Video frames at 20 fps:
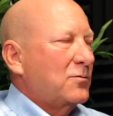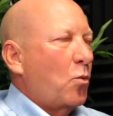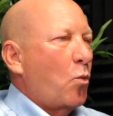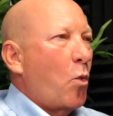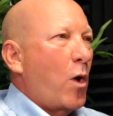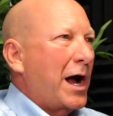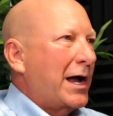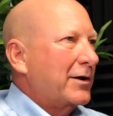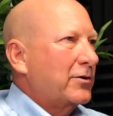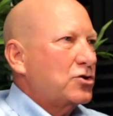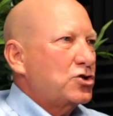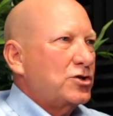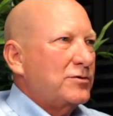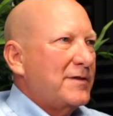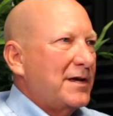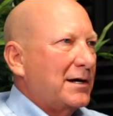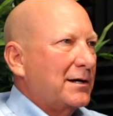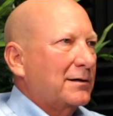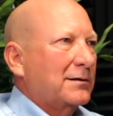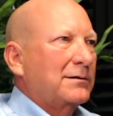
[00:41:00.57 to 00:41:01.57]
Why aren't you
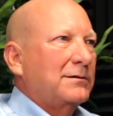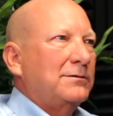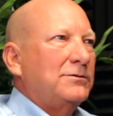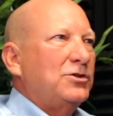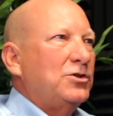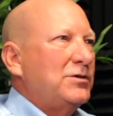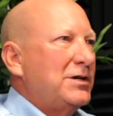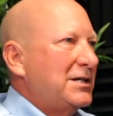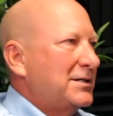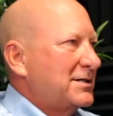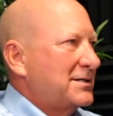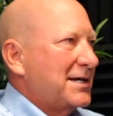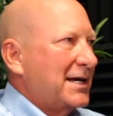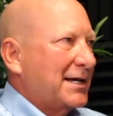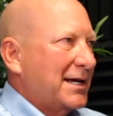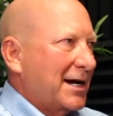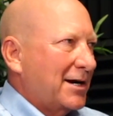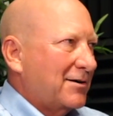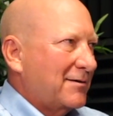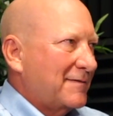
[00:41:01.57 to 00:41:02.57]
there? You need to take
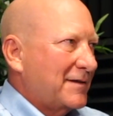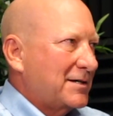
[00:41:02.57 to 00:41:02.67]
care of